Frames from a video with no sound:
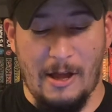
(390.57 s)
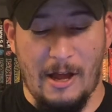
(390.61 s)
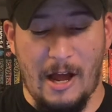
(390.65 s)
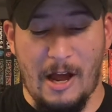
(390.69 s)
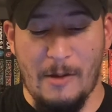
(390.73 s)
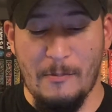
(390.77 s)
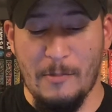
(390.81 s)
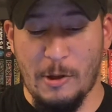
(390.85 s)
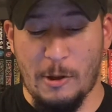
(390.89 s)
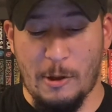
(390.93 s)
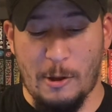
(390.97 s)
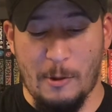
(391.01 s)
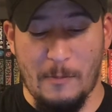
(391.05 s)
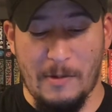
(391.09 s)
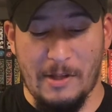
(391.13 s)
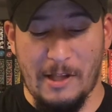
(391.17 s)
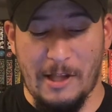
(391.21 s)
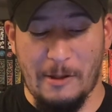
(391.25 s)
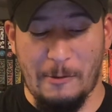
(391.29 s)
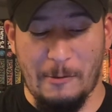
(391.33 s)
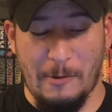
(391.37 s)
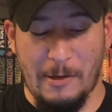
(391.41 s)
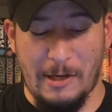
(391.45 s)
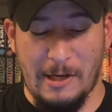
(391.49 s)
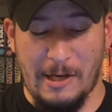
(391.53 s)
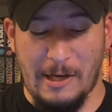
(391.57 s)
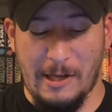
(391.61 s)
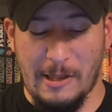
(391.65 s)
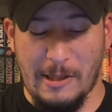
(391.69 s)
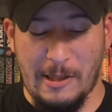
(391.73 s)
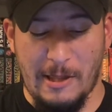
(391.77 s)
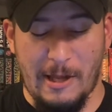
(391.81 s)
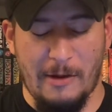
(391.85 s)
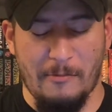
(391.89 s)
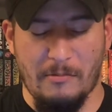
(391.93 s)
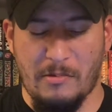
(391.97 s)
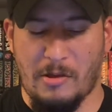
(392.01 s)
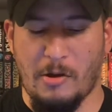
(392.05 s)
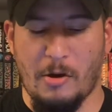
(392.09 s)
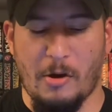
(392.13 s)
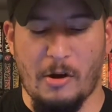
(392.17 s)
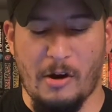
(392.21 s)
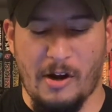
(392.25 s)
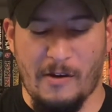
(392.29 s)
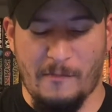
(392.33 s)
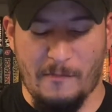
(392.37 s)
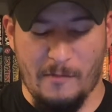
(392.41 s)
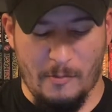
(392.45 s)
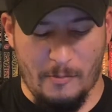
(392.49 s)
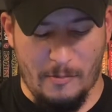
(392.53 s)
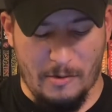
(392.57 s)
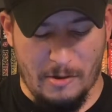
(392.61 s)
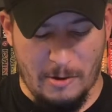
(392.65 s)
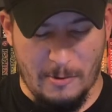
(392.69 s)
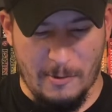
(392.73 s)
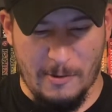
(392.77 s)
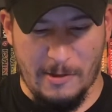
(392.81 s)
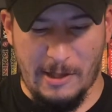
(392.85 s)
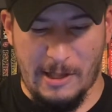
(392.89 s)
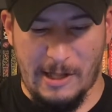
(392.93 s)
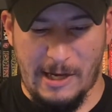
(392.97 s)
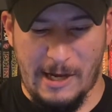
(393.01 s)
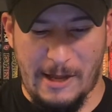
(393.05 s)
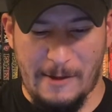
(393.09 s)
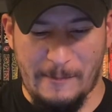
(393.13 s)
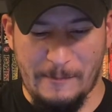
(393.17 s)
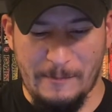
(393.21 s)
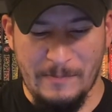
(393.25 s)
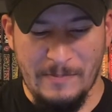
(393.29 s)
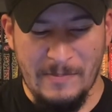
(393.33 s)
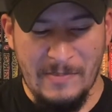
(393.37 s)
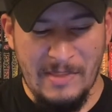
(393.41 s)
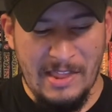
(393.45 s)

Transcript: I'm assuming that's what it is. I'm sorry for butchering the name.